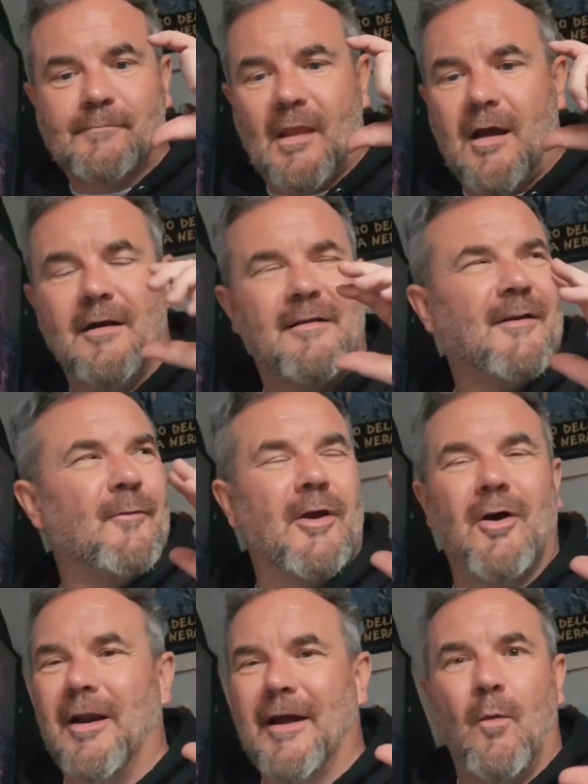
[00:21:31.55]
And I think we
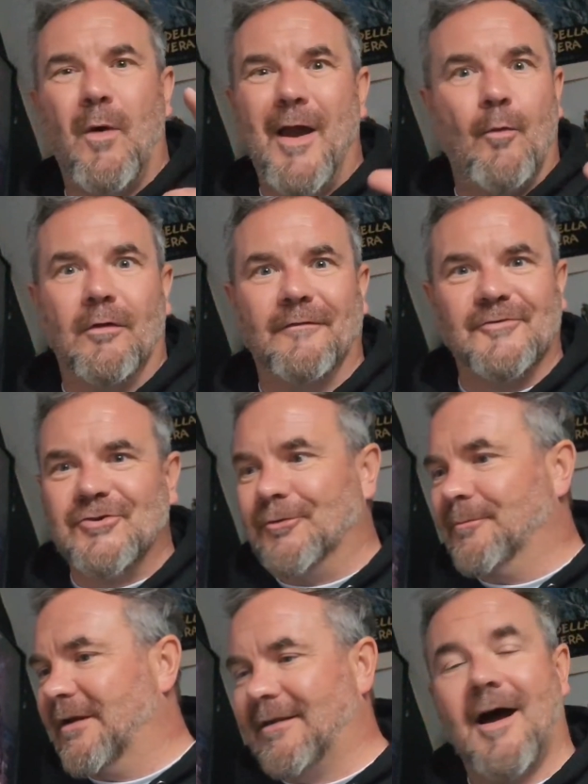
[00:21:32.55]
got like a werewolf or something
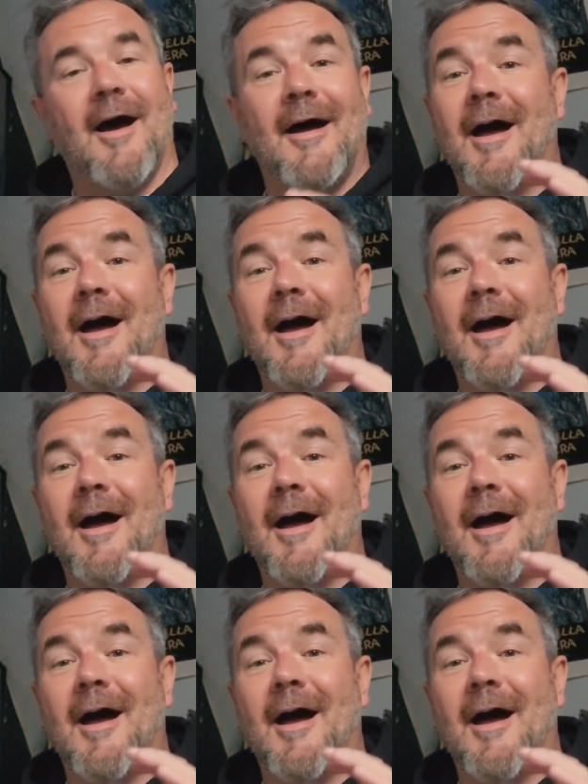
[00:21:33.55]
like that.